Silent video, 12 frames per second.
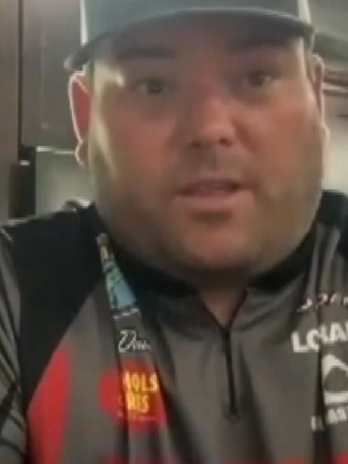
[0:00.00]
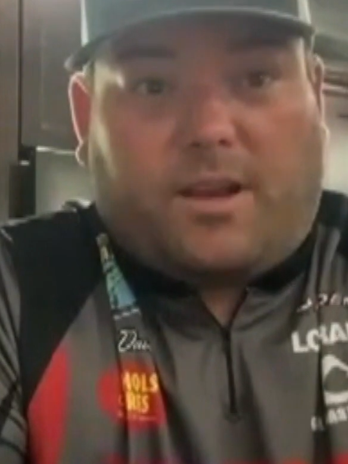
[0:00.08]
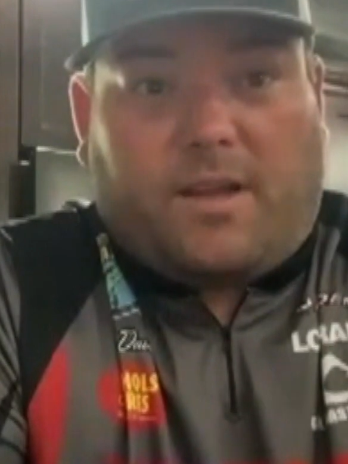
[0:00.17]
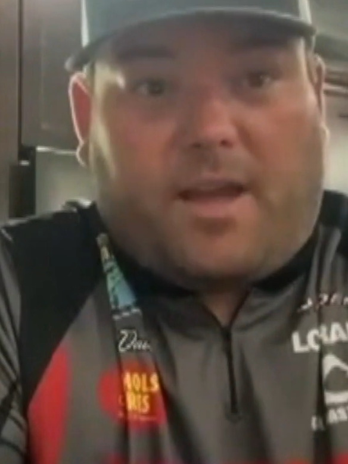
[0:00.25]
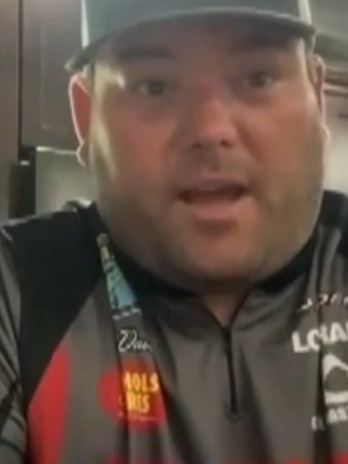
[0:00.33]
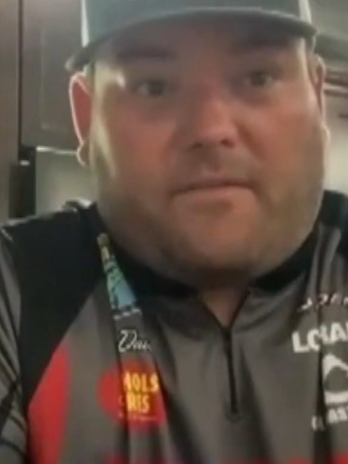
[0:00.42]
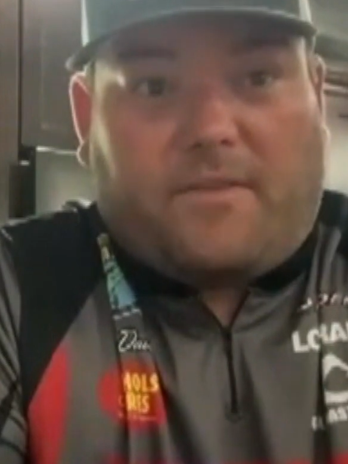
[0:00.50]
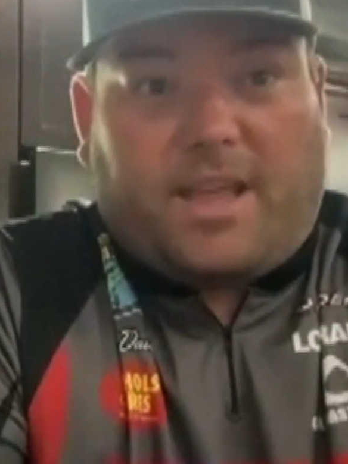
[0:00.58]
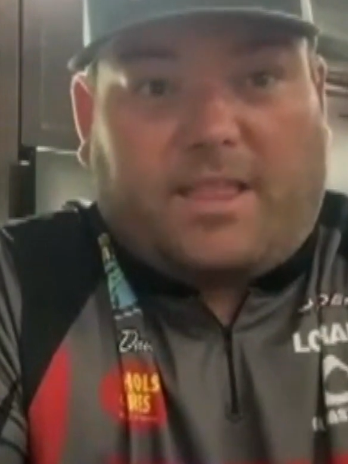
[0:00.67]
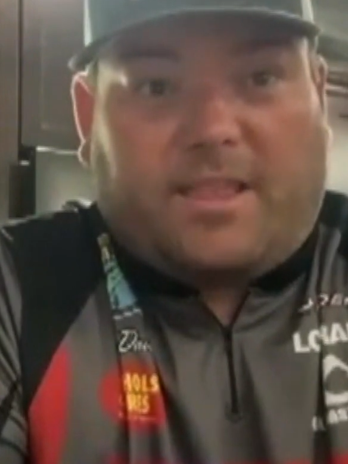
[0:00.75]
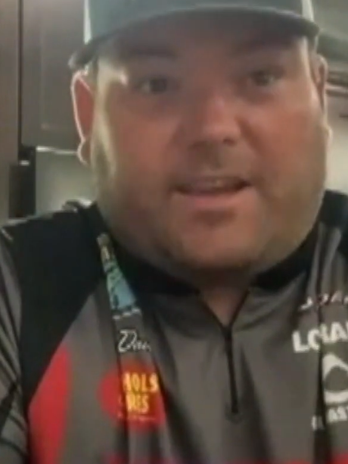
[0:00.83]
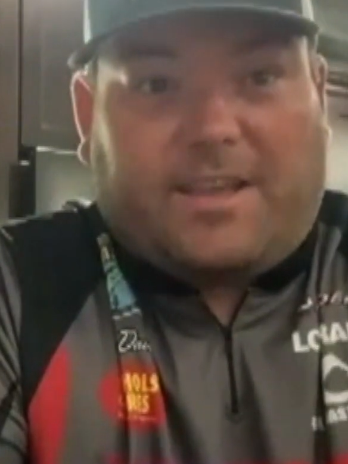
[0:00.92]
with it. I mean, I've
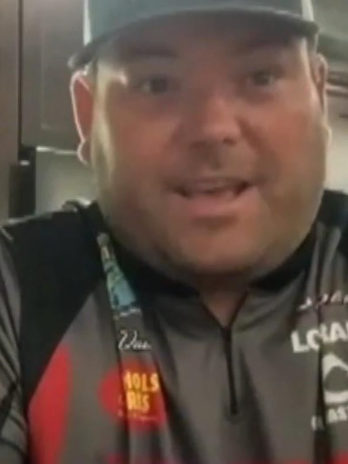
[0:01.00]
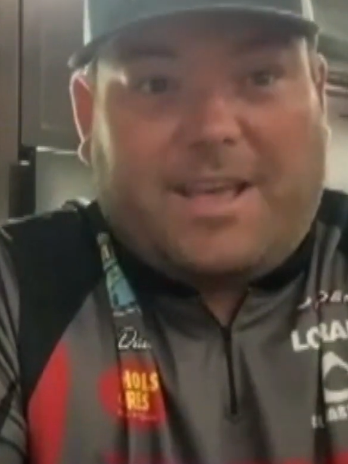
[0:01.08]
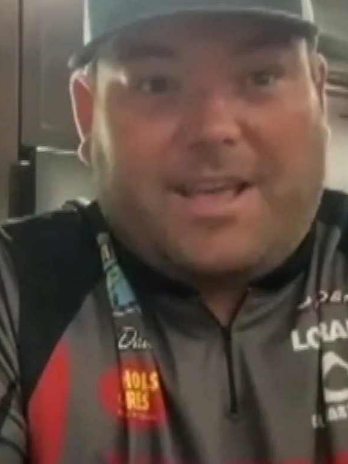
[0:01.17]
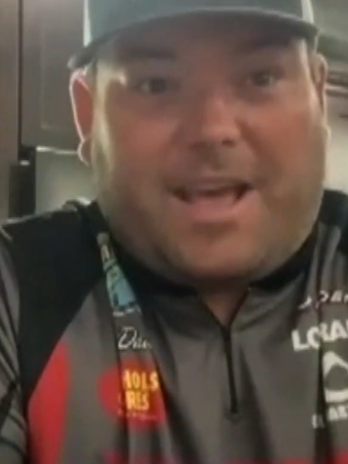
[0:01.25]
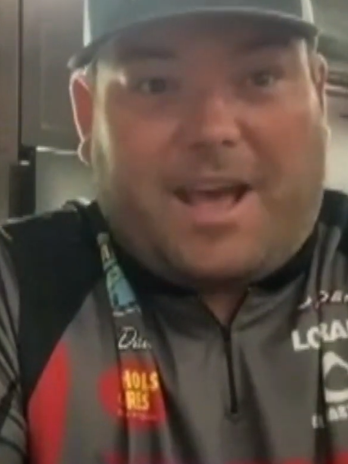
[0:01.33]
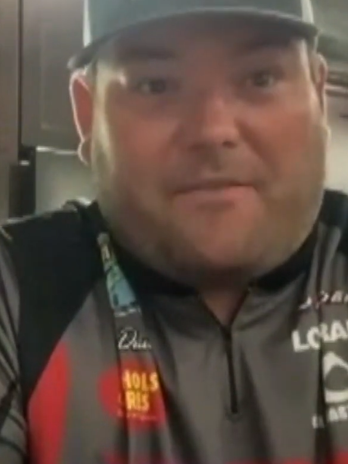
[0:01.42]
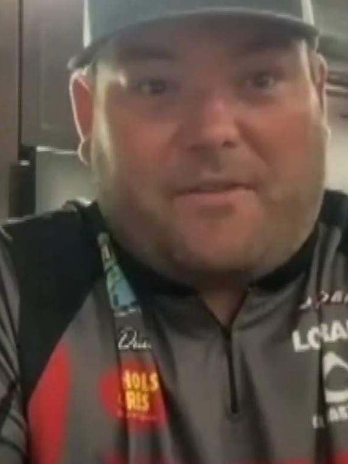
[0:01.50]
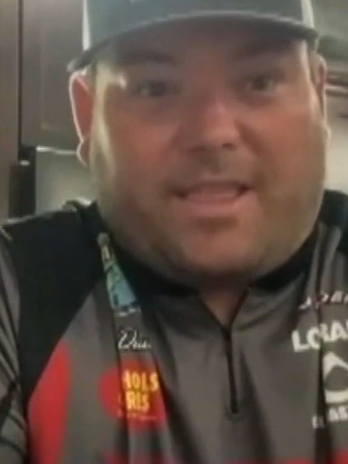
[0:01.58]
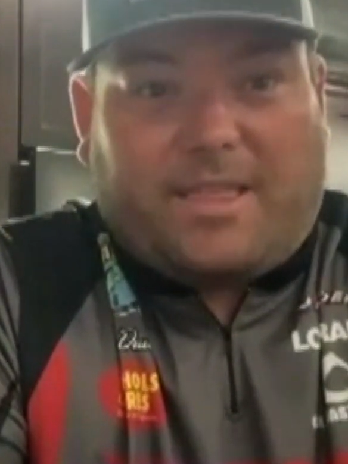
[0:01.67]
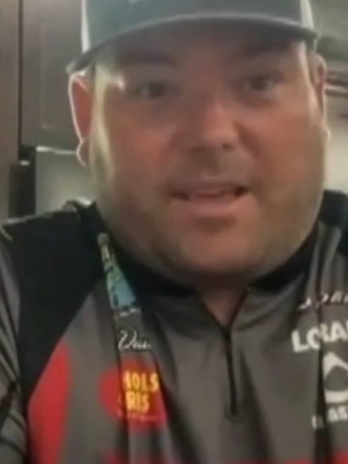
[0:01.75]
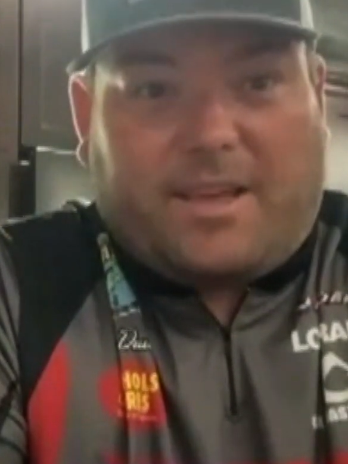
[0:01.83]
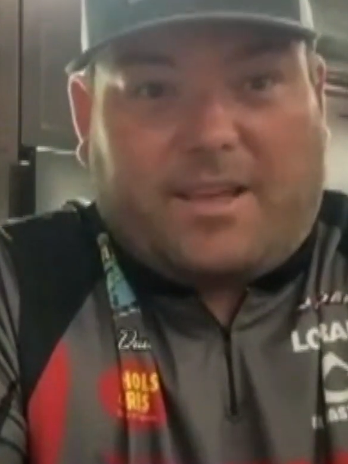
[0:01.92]
had the I've
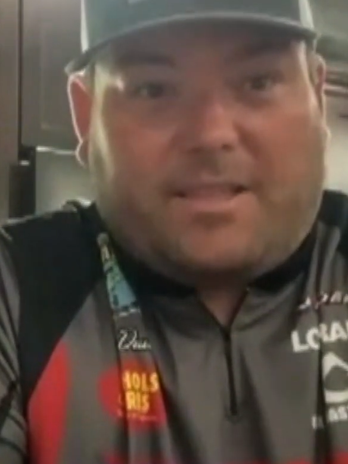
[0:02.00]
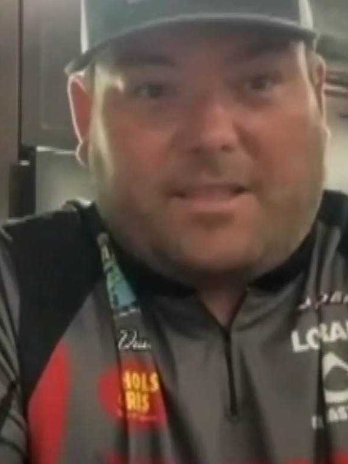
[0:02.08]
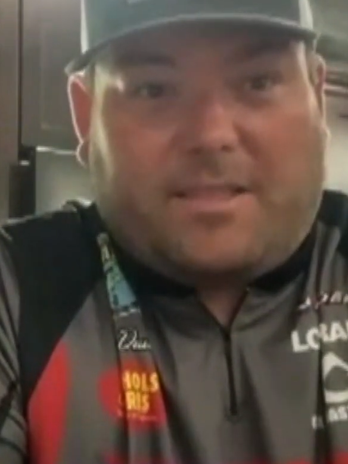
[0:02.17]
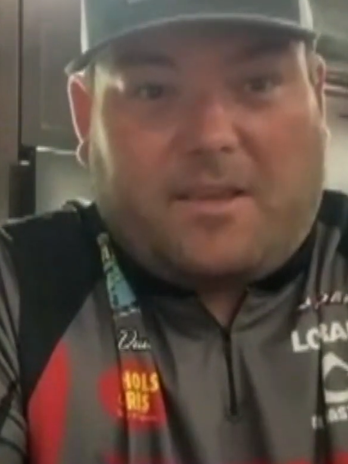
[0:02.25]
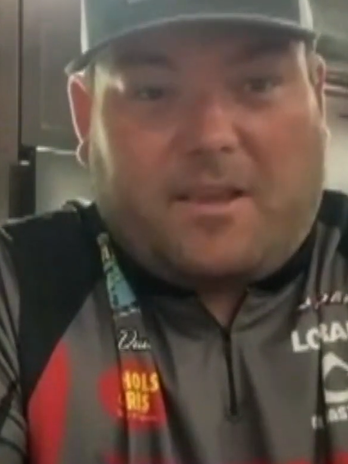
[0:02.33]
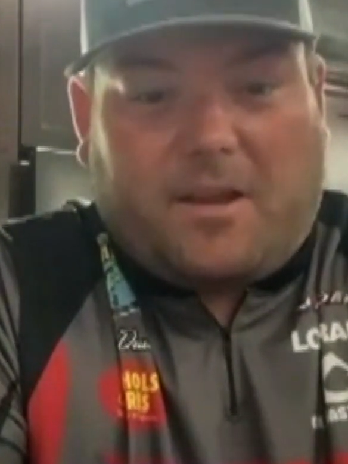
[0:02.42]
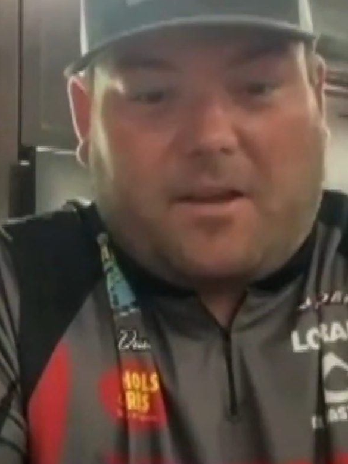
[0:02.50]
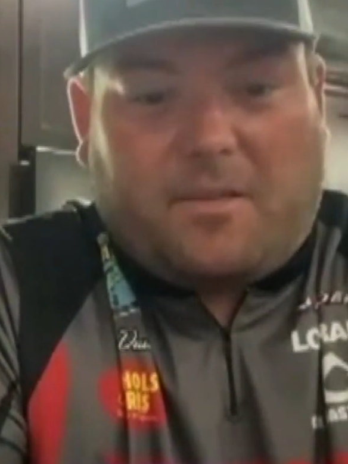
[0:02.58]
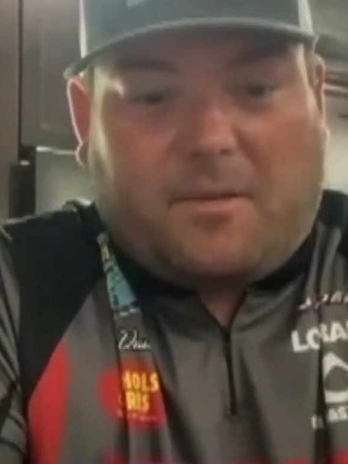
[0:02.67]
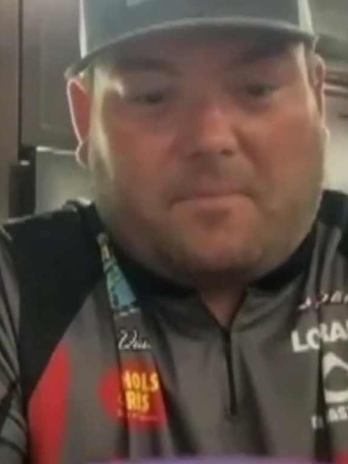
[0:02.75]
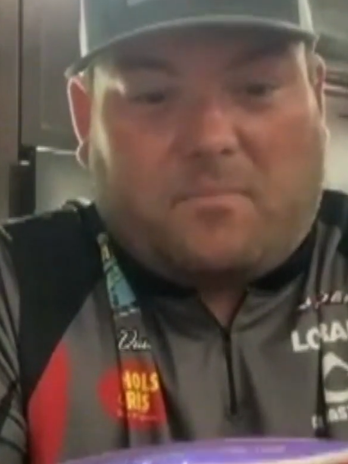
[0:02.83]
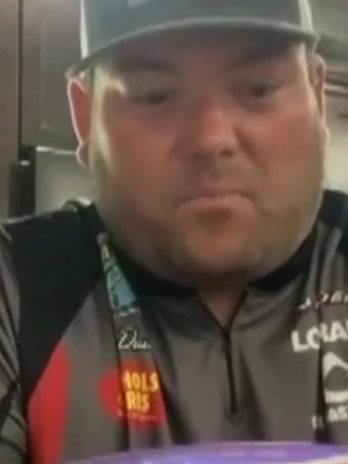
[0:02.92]
had the you know
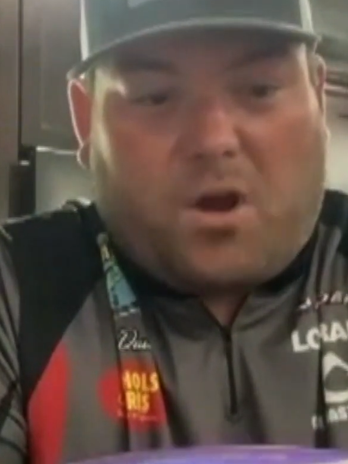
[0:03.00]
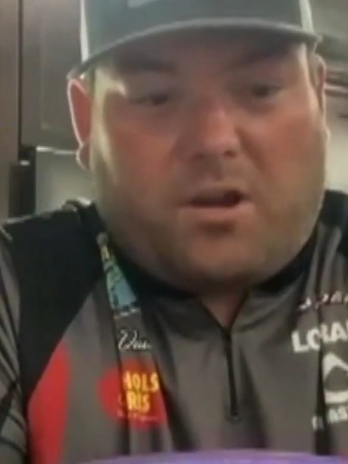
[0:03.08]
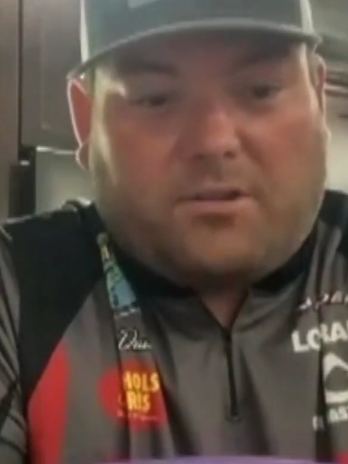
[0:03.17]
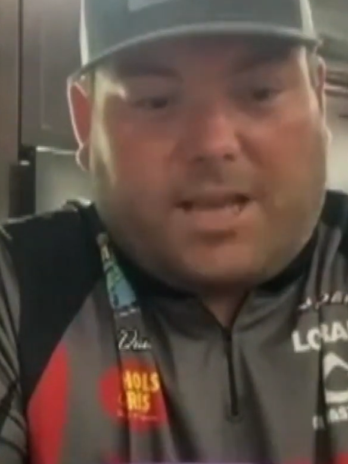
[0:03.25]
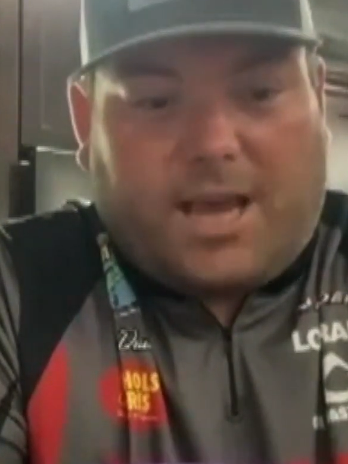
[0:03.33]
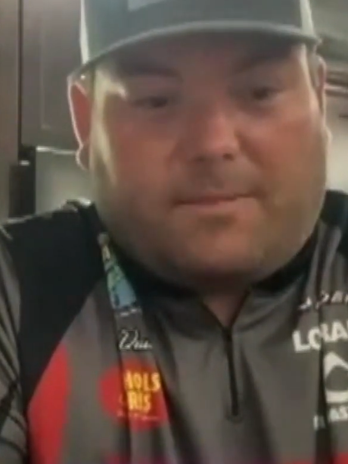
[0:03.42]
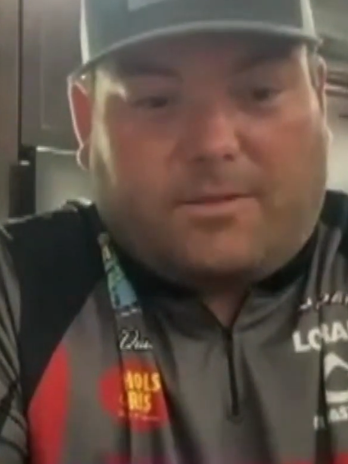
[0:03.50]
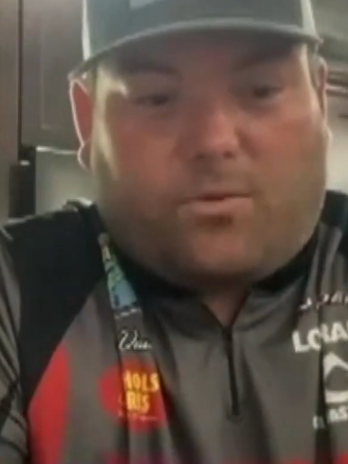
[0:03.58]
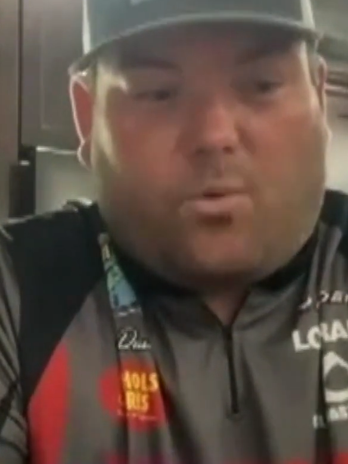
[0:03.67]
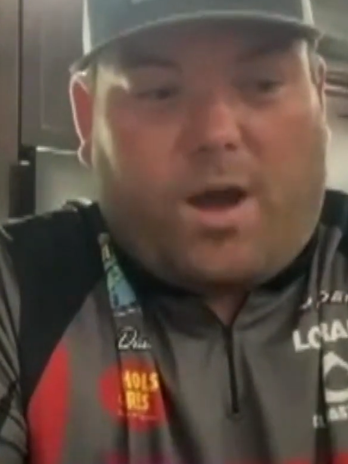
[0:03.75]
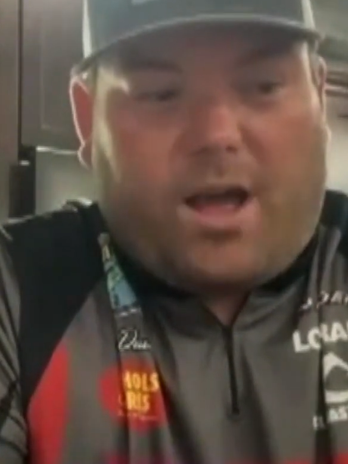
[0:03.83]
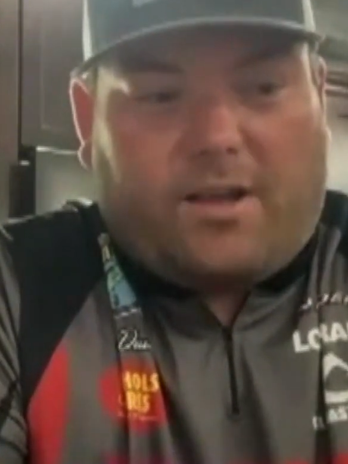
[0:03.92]
the prototypes
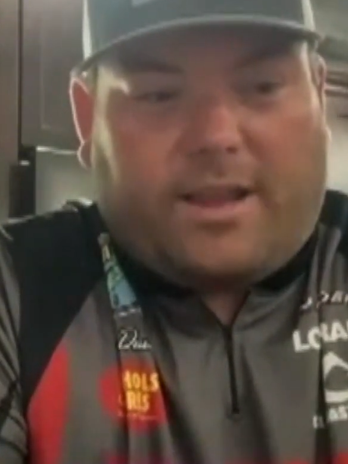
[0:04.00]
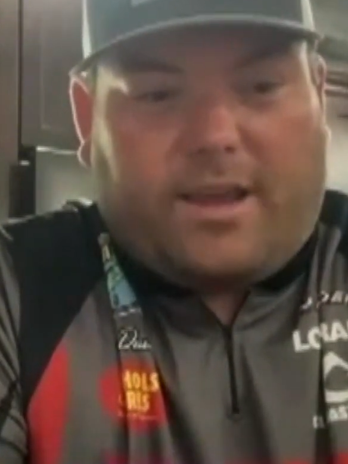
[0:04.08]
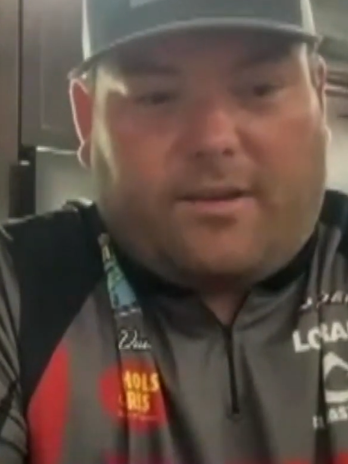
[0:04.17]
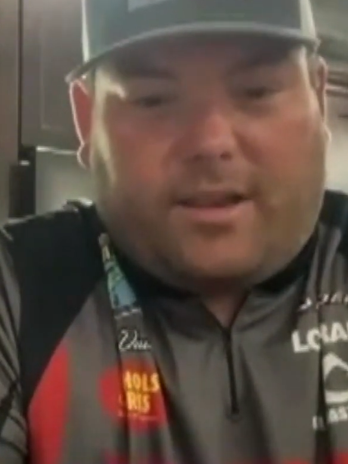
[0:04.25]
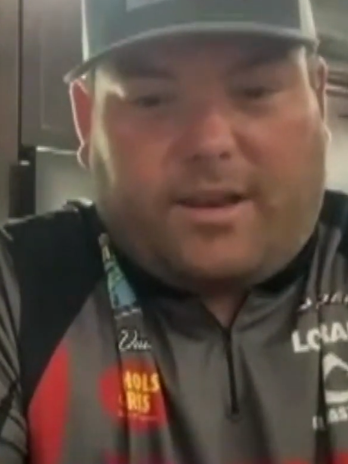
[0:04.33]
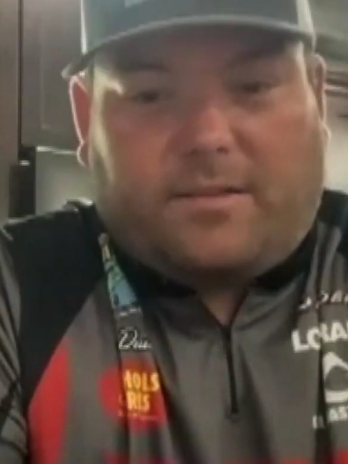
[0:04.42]
for a while now,